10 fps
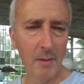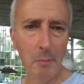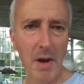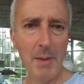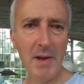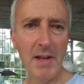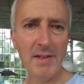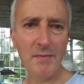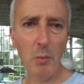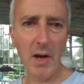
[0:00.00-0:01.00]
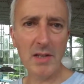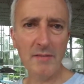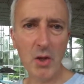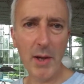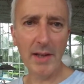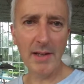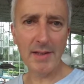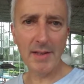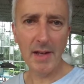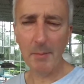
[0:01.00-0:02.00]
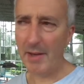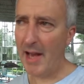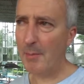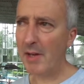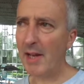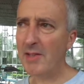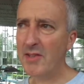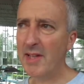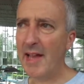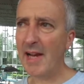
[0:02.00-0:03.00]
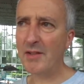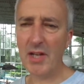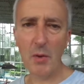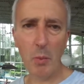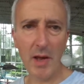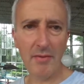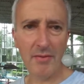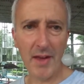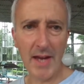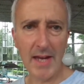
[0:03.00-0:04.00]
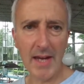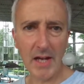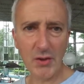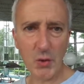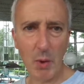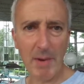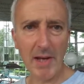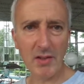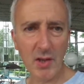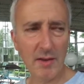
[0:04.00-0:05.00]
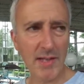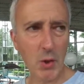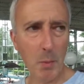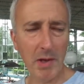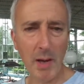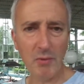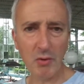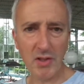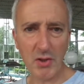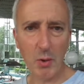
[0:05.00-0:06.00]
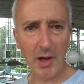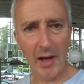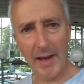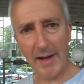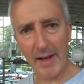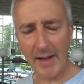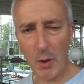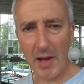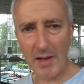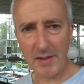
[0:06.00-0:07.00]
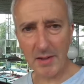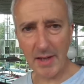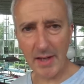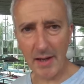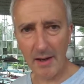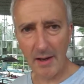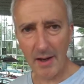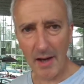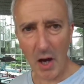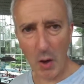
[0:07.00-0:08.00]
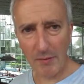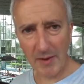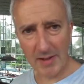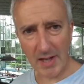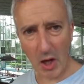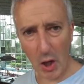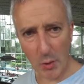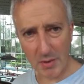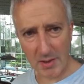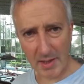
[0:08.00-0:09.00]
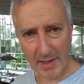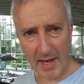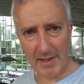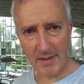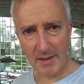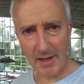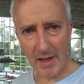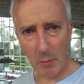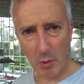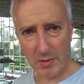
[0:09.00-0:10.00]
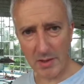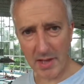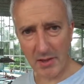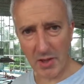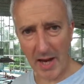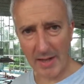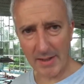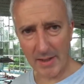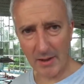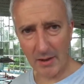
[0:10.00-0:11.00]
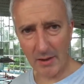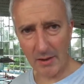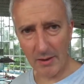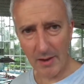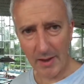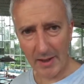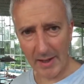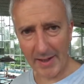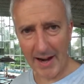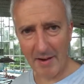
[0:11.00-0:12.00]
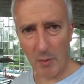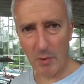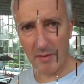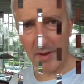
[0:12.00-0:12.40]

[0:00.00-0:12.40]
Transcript: Many different ways of doing this, and now I'm going to get to the analogy with the swimming so that this all becomes crystal clear. And I'm going to go down to the, hopefully as close as I can to the water's edge, and going to carry on with.